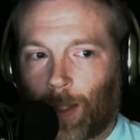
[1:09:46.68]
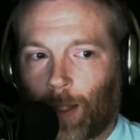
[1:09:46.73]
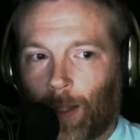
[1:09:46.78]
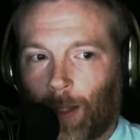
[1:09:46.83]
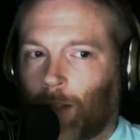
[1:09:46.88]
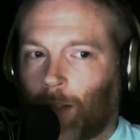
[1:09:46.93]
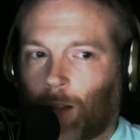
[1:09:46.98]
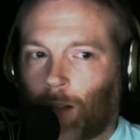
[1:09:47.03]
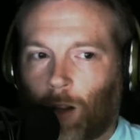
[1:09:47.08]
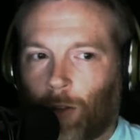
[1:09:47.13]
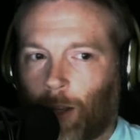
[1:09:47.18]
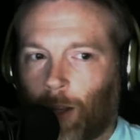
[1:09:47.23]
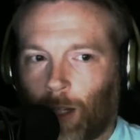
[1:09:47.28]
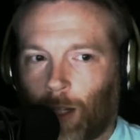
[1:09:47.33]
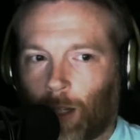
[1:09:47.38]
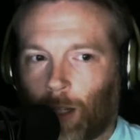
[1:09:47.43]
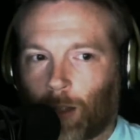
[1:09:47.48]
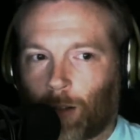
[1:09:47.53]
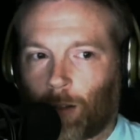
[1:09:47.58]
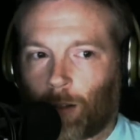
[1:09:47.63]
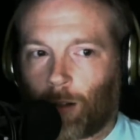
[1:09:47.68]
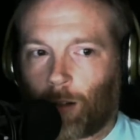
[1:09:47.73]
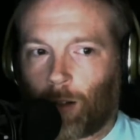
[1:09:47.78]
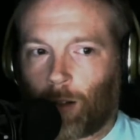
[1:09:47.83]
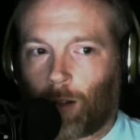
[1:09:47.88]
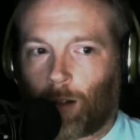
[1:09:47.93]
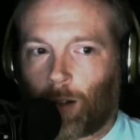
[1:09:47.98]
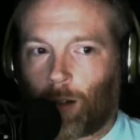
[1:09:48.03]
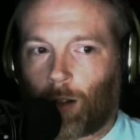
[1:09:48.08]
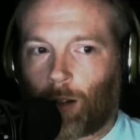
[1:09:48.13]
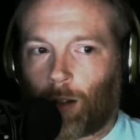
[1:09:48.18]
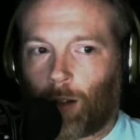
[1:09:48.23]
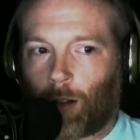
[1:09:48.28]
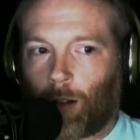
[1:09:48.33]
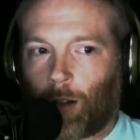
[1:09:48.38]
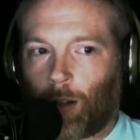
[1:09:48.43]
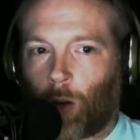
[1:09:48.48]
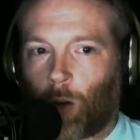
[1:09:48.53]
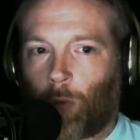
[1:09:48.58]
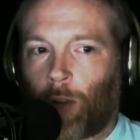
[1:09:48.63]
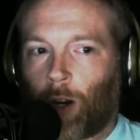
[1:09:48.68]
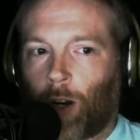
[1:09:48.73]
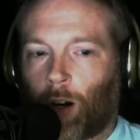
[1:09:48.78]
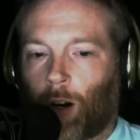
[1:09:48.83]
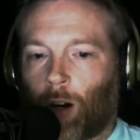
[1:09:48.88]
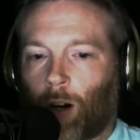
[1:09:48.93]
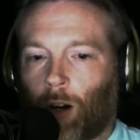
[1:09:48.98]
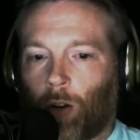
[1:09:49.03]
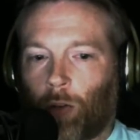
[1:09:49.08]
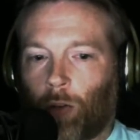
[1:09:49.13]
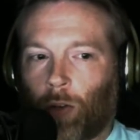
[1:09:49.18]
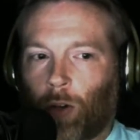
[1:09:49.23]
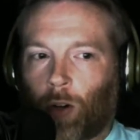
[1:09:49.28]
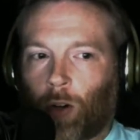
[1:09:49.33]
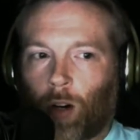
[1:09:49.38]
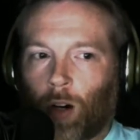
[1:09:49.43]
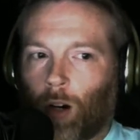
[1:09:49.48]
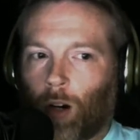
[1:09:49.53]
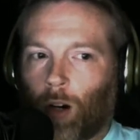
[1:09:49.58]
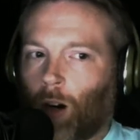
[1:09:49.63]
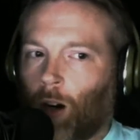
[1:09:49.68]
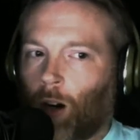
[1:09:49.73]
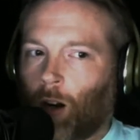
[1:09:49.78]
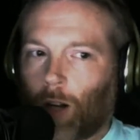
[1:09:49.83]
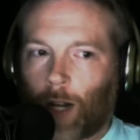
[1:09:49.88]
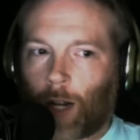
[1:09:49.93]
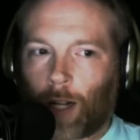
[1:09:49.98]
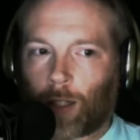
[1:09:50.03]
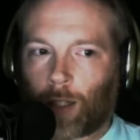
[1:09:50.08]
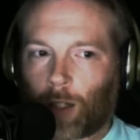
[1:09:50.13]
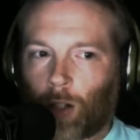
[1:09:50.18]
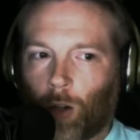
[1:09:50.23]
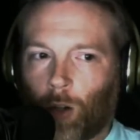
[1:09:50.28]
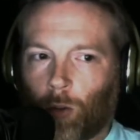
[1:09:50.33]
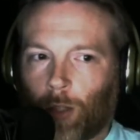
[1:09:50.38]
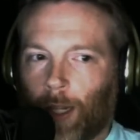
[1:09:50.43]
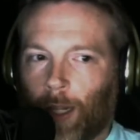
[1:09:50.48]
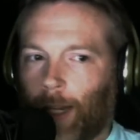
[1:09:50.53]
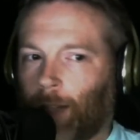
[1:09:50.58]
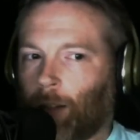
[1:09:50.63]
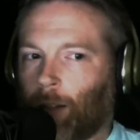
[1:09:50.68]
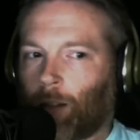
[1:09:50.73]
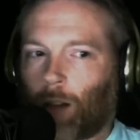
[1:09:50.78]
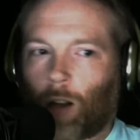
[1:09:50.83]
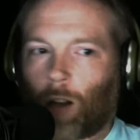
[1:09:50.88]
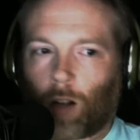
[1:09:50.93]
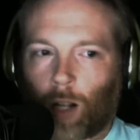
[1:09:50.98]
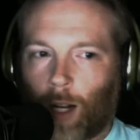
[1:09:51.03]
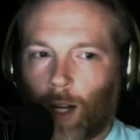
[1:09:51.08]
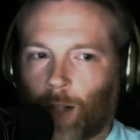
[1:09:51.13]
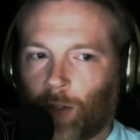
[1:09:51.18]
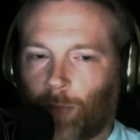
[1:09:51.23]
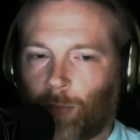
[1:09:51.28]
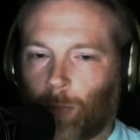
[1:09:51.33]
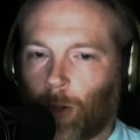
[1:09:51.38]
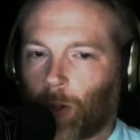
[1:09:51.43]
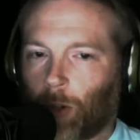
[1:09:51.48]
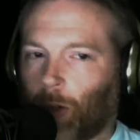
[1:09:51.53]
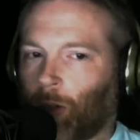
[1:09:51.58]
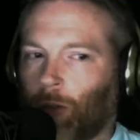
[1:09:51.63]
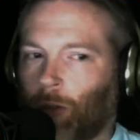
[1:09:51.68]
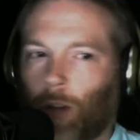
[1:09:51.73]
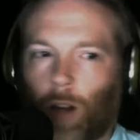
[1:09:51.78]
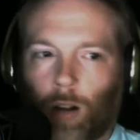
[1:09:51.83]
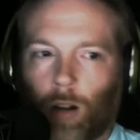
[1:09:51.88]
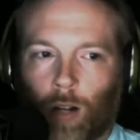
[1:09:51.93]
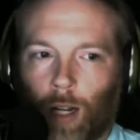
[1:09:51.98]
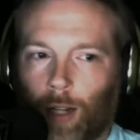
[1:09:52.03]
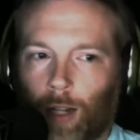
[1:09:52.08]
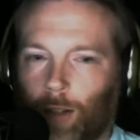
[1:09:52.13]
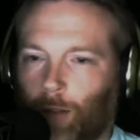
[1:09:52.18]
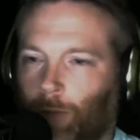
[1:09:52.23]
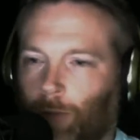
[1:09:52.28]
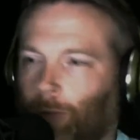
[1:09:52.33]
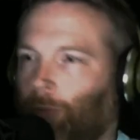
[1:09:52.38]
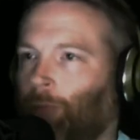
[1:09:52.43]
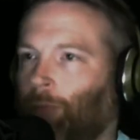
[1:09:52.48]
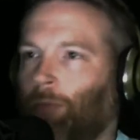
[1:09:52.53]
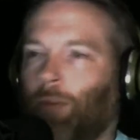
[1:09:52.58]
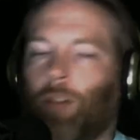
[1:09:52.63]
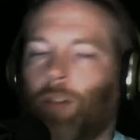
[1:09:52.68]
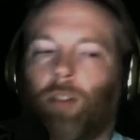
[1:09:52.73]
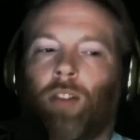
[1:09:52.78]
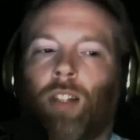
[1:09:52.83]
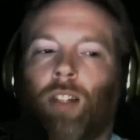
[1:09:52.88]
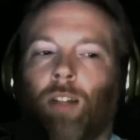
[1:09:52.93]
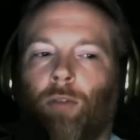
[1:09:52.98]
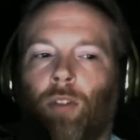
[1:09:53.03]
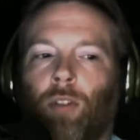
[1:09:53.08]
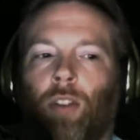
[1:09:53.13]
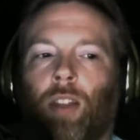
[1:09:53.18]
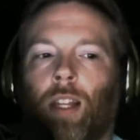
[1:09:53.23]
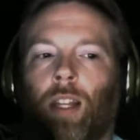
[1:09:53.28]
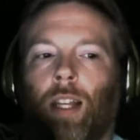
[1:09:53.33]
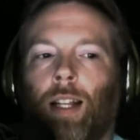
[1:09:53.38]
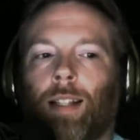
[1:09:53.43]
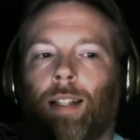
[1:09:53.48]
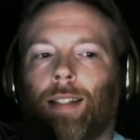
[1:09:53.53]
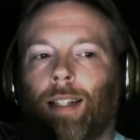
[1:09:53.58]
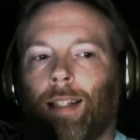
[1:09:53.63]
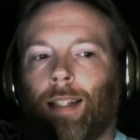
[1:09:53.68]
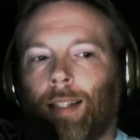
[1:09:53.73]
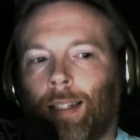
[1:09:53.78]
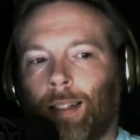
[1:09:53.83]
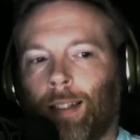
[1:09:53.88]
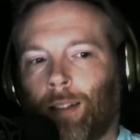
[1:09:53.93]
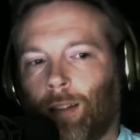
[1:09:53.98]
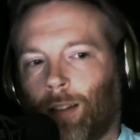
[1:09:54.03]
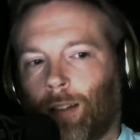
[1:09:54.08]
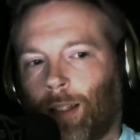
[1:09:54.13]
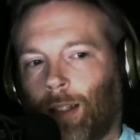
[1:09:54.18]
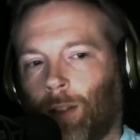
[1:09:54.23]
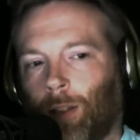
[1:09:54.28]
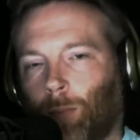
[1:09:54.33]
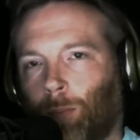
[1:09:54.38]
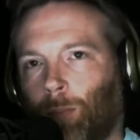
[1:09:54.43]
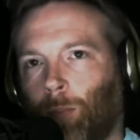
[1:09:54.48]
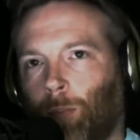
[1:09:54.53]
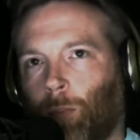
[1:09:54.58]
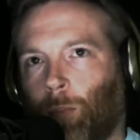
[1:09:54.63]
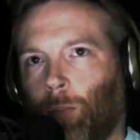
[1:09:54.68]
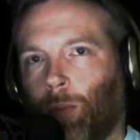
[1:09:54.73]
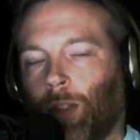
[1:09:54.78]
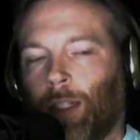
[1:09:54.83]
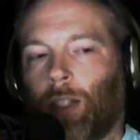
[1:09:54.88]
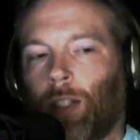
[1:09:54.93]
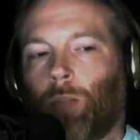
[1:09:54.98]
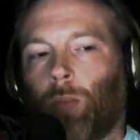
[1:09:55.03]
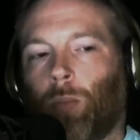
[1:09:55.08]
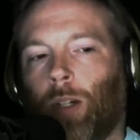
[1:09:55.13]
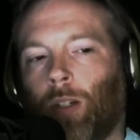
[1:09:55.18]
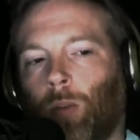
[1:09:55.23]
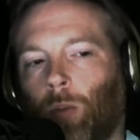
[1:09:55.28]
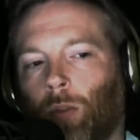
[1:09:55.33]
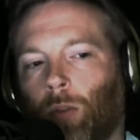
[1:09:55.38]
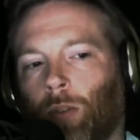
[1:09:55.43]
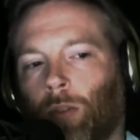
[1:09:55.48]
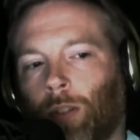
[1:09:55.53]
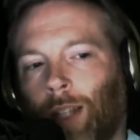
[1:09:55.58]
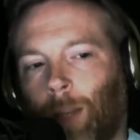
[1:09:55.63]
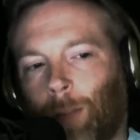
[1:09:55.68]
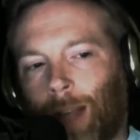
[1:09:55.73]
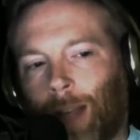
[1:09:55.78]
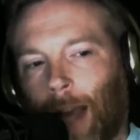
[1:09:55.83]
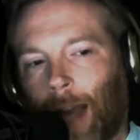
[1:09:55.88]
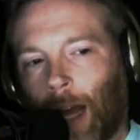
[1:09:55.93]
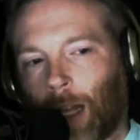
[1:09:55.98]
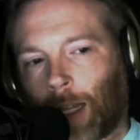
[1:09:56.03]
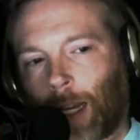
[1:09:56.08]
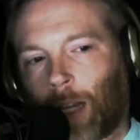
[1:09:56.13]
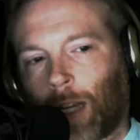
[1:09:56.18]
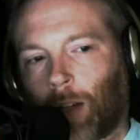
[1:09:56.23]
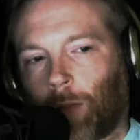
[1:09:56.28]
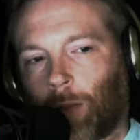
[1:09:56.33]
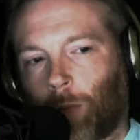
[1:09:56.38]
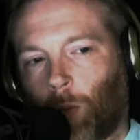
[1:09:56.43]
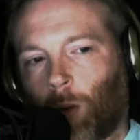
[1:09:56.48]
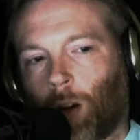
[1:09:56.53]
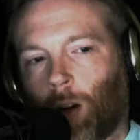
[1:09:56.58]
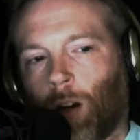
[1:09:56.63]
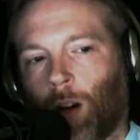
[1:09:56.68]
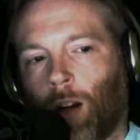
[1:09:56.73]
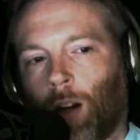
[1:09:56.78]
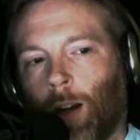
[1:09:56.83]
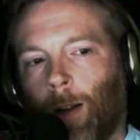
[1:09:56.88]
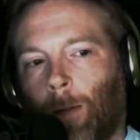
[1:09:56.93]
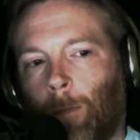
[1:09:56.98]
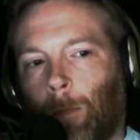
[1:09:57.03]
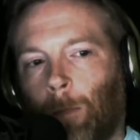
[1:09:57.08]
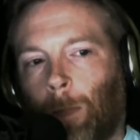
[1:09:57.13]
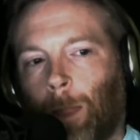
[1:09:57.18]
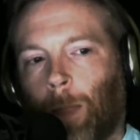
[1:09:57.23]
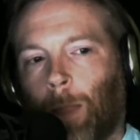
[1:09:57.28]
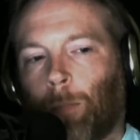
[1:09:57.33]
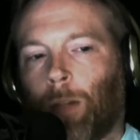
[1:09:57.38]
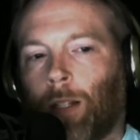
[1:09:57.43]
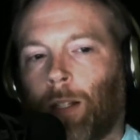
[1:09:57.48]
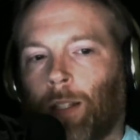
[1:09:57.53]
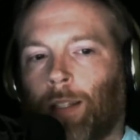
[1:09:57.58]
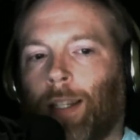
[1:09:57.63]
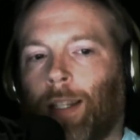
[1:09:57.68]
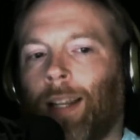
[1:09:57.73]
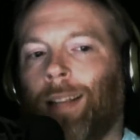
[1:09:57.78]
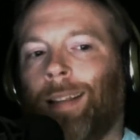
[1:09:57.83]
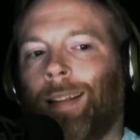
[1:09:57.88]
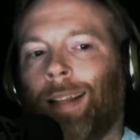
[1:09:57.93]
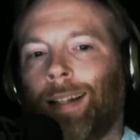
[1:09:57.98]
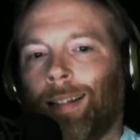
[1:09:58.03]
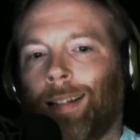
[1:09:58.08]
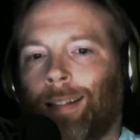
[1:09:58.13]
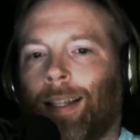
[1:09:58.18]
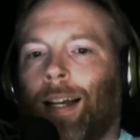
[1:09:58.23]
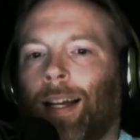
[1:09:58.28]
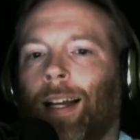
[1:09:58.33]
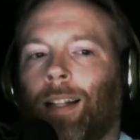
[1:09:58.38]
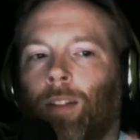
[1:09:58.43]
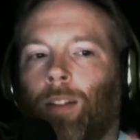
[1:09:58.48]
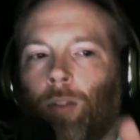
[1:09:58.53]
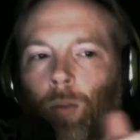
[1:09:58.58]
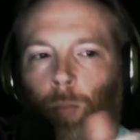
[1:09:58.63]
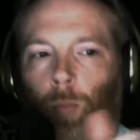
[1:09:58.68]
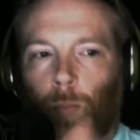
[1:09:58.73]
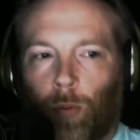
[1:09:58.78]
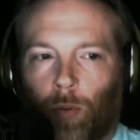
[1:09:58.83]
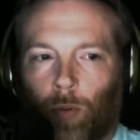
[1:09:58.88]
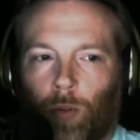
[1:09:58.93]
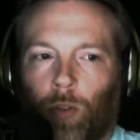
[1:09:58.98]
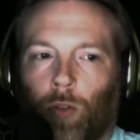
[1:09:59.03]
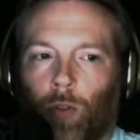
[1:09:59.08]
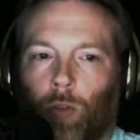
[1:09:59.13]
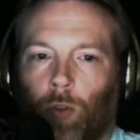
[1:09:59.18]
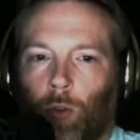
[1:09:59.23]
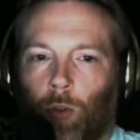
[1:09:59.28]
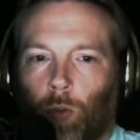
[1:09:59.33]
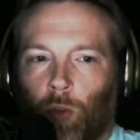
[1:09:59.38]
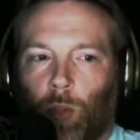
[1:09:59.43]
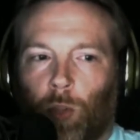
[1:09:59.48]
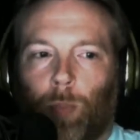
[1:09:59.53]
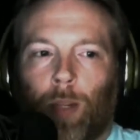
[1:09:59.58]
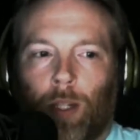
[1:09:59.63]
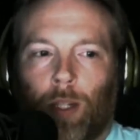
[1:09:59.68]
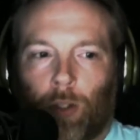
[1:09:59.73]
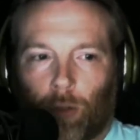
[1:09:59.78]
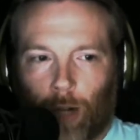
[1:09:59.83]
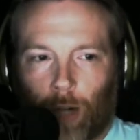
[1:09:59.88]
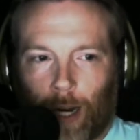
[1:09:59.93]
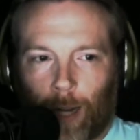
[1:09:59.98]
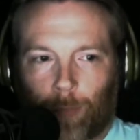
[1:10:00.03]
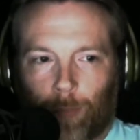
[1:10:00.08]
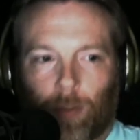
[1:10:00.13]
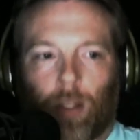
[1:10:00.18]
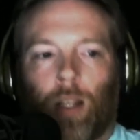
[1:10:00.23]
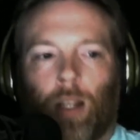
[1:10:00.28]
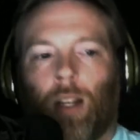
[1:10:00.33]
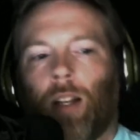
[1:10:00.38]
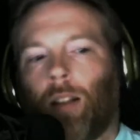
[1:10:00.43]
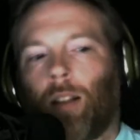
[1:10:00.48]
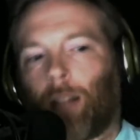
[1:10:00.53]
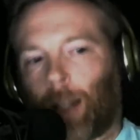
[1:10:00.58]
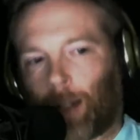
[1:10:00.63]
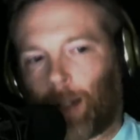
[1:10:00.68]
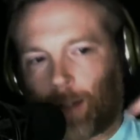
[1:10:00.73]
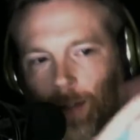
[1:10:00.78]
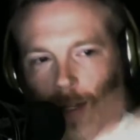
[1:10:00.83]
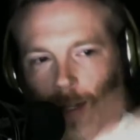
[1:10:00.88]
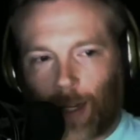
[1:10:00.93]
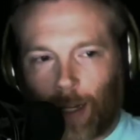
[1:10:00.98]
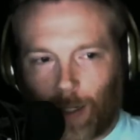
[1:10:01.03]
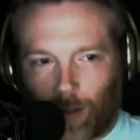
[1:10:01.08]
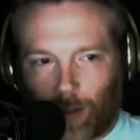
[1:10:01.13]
That's all that is. There are all kinds of cold cases, all kinds of murders, all kinds of just different things that these police resources can be allocated for, but instead they decide to do speed traps. They decide